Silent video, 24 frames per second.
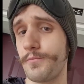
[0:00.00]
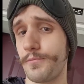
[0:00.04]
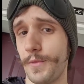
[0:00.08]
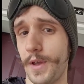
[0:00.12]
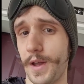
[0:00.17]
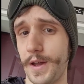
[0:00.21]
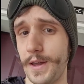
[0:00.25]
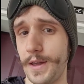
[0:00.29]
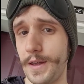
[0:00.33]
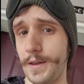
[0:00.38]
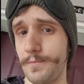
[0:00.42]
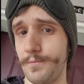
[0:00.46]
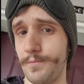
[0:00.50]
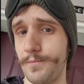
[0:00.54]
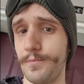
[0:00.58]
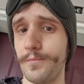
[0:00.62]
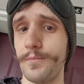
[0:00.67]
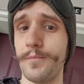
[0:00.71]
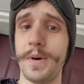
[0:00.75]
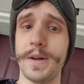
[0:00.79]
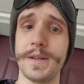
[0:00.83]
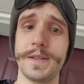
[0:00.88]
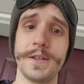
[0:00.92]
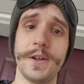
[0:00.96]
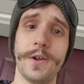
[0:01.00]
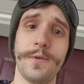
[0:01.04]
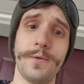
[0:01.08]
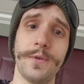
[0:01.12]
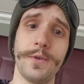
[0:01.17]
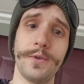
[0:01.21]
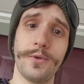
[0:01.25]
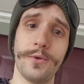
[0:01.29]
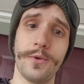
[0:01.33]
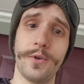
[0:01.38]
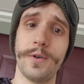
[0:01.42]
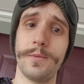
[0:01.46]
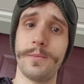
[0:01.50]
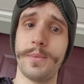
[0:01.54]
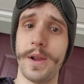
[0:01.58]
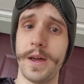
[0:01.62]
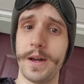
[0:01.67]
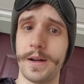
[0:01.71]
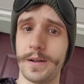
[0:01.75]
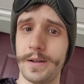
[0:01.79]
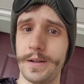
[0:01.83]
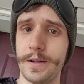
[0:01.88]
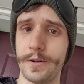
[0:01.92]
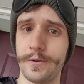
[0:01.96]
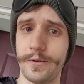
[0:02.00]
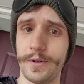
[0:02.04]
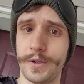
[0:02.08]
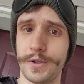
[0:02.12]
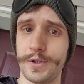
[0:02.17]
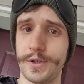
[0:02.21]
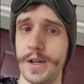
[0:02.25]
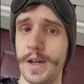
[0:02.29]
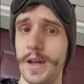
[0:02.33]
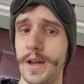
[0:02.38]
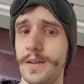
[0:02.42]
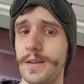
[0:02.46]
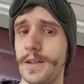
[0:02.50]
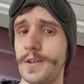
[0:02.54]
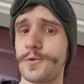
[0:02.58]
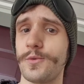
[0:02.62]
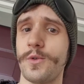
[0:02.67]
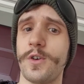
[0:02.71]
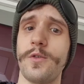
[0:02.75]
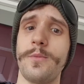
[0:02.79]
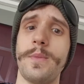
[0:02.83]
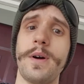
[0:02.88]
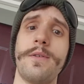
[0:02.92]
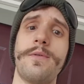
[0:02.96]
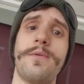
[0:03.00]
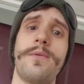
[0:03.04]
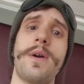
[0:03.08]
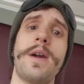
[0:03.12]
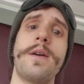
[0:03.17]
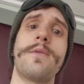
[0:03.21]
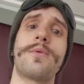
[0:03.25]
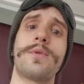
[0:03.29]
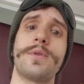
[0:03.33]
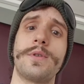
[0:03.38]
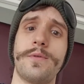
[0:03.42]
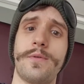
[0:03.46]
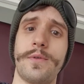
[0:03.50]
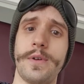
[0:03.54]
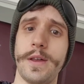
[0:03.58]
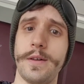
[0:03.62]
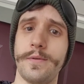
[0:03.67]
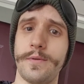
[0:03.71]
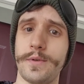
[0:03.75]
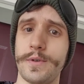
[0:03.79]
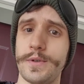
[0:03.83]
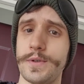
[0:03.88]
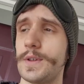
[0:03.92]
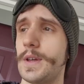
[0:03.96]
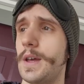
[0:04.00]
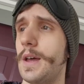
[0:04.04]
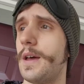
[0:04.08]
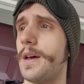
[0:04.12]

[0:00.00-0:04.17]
I myself adore black licorice. It is one of my favorite flavors.